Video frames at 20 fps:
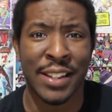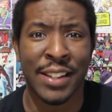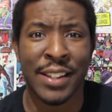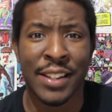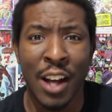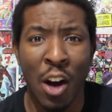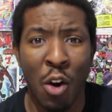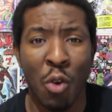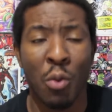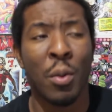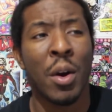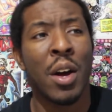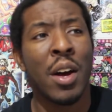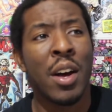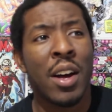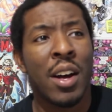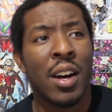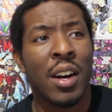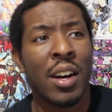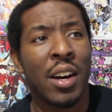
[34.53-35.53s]
dope.
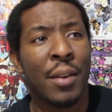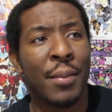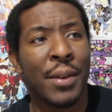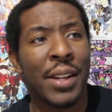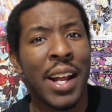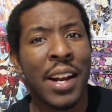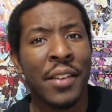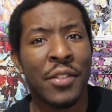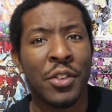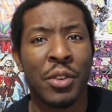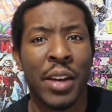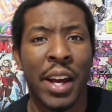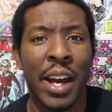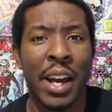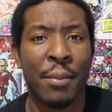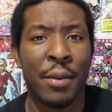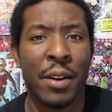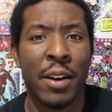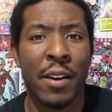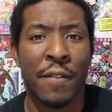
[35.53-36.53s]
A lot of you
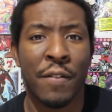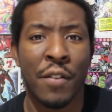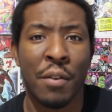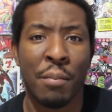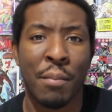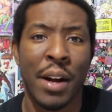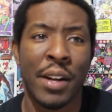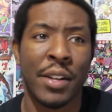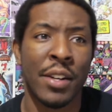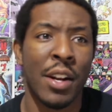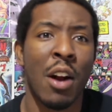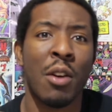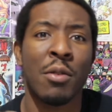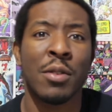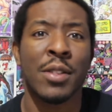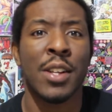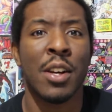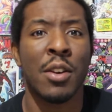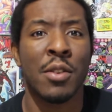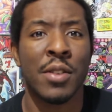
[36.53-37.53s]
came here from my
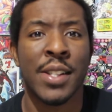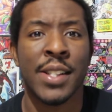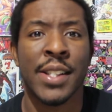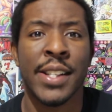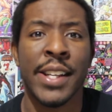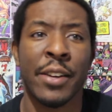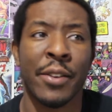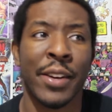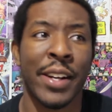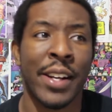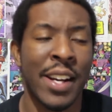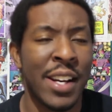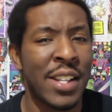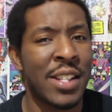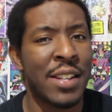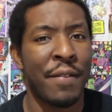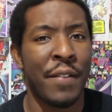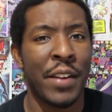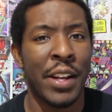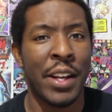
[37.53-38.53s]
Naruto Secret
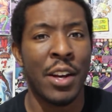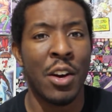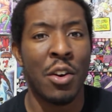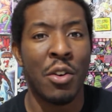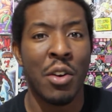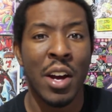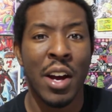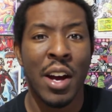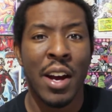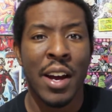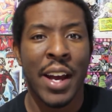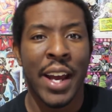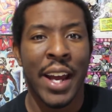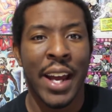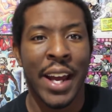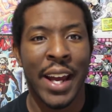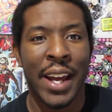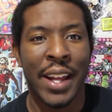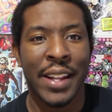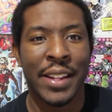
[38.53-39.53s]
Cousin video,
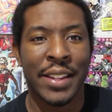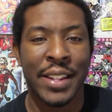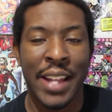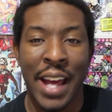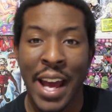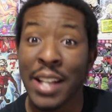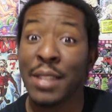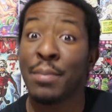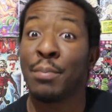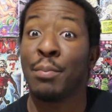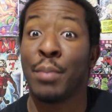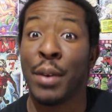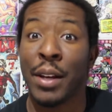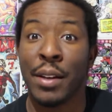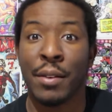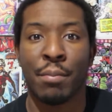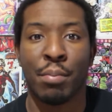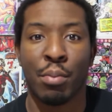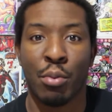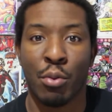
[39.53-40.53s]
and that's
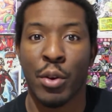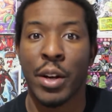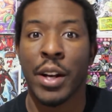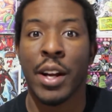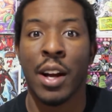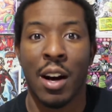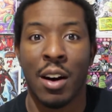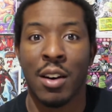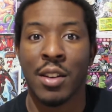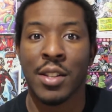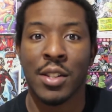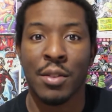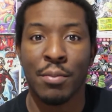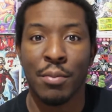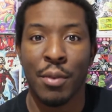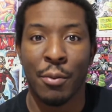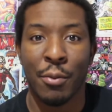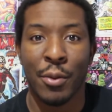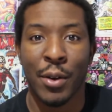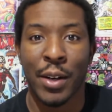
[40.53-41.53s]
been pretty
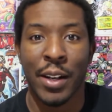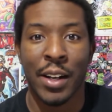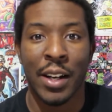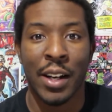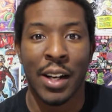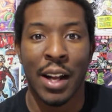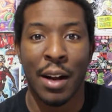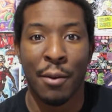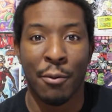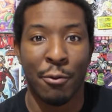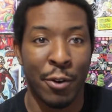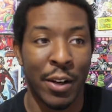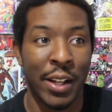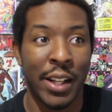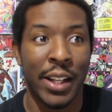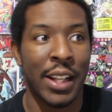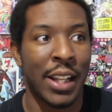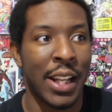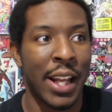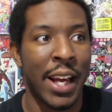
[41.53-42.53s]
awesome. I'm
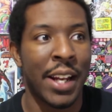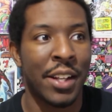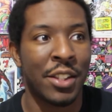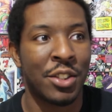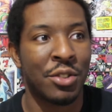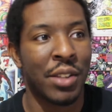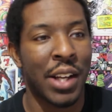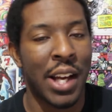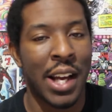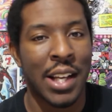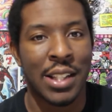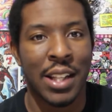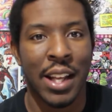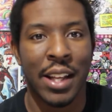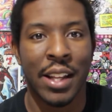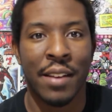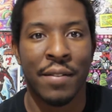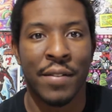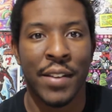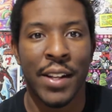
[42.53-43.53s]
really glad that you guys
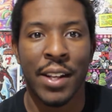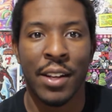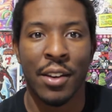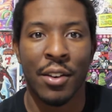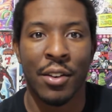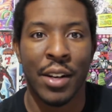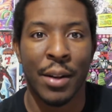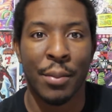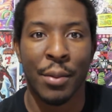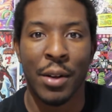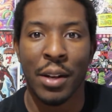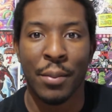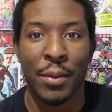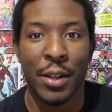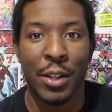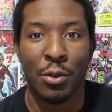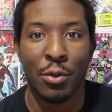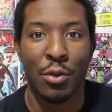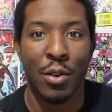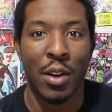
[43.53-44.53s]
liked that video, and I'm gonna
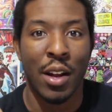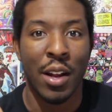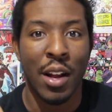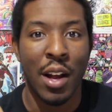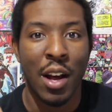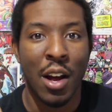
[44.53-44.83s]
be doing